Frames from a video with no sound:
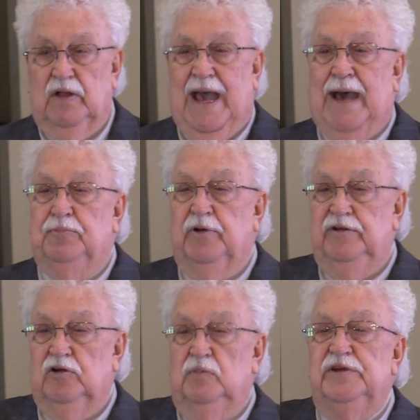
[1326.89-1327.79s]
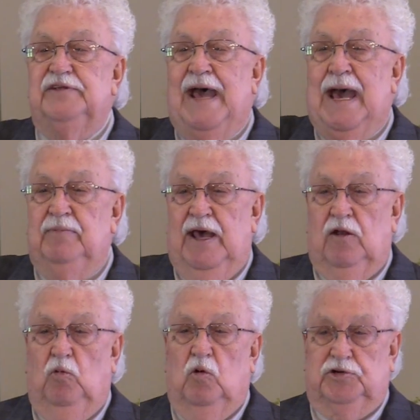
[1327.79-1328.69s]
High priest told them it's time now
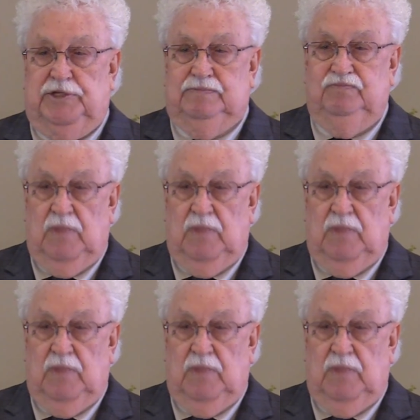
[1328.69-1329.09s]
to worship.